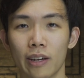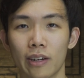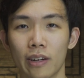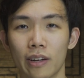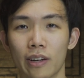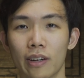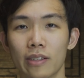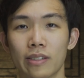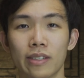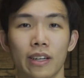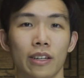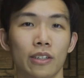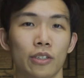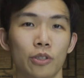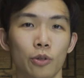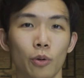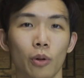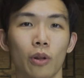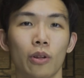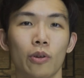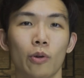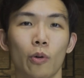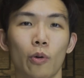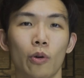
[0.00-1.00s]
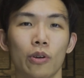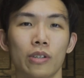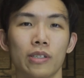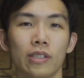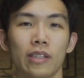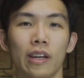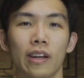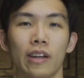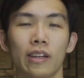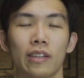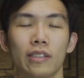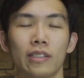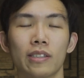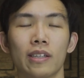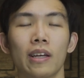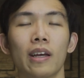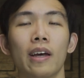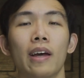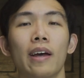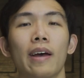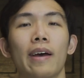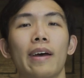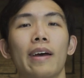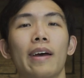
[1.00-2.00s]
gigahertz at dual core settings,
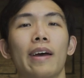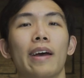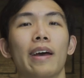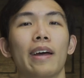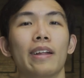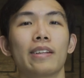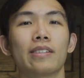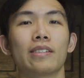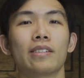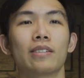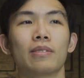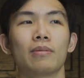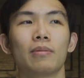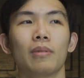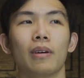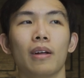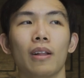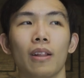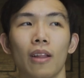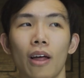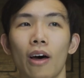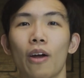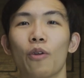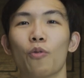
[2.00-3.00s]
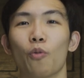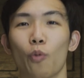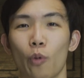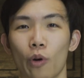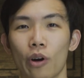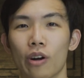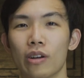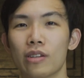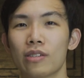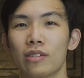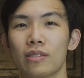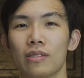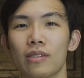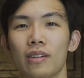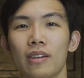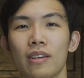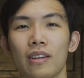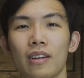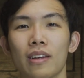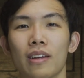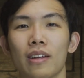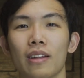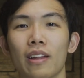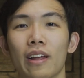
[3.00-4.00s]
it's a lot worse.
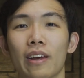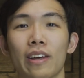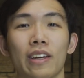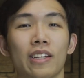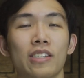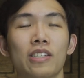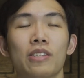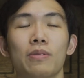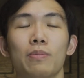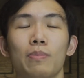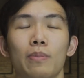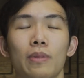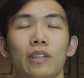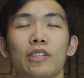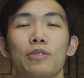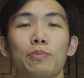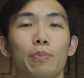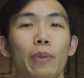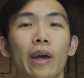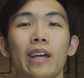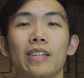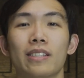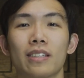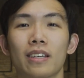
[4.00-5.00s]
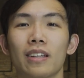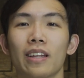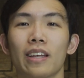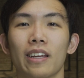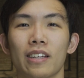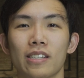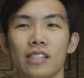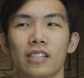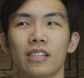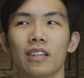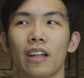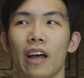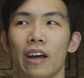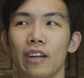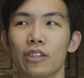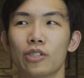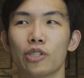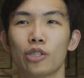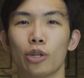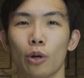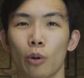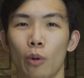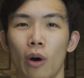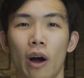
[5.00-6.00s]
Like it's it's basically a
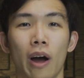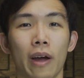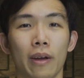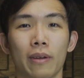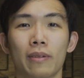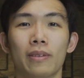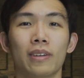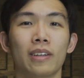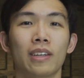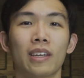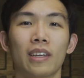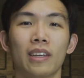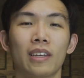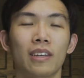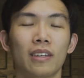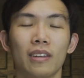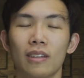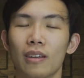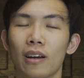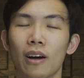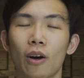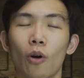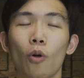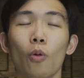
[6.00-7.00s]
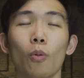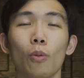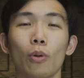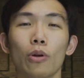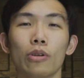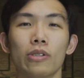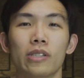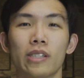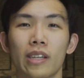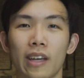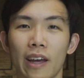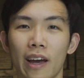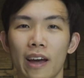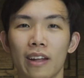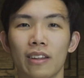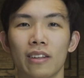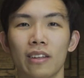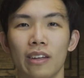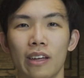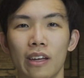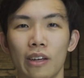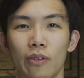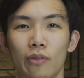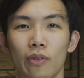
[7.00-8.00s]
slideshow. I almost
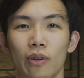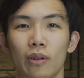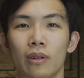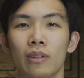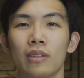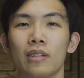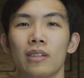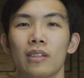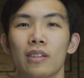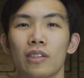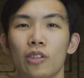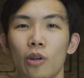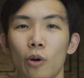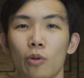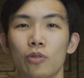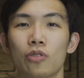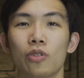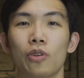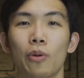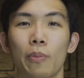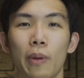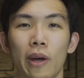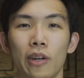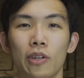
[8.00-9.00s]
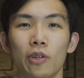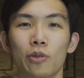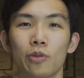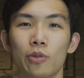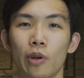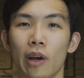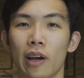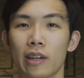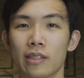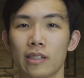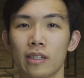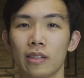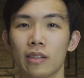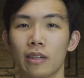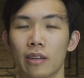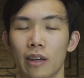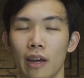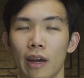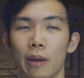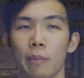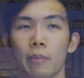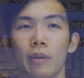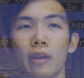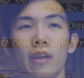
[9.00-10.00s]
can't even go to the menu to exit the
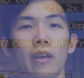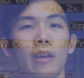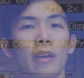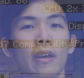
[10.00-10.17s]
game.